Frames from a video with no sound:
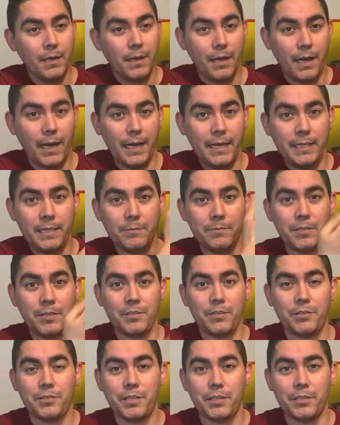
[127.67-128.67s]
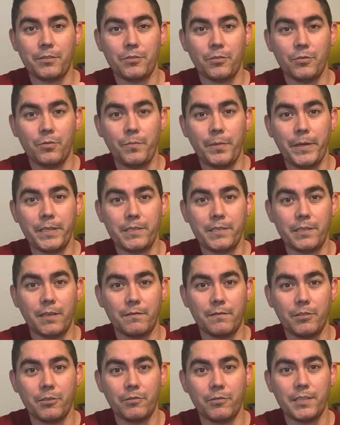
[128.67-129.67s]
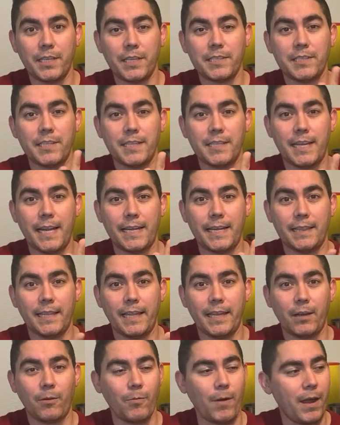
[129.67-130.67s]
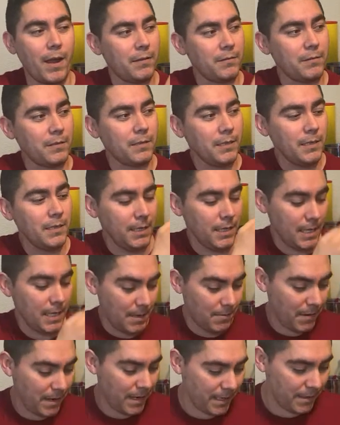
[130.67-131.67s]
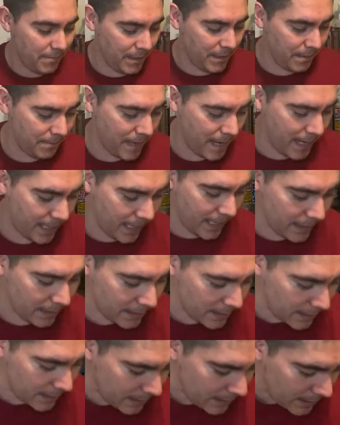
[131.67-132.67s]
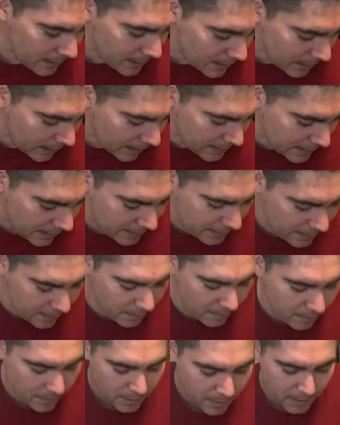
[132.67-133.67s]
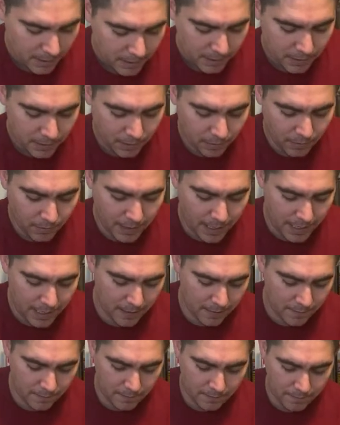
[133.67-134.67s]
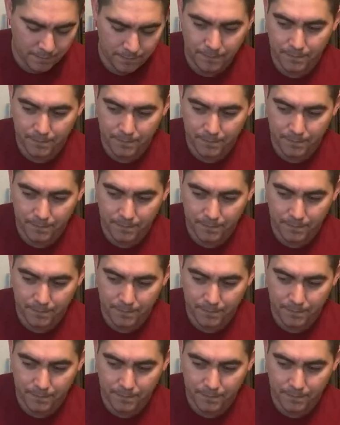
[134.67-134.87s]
I ended up just using two pieces of 260 that I had laying around. I had a big bag actually down here, a little gang of them,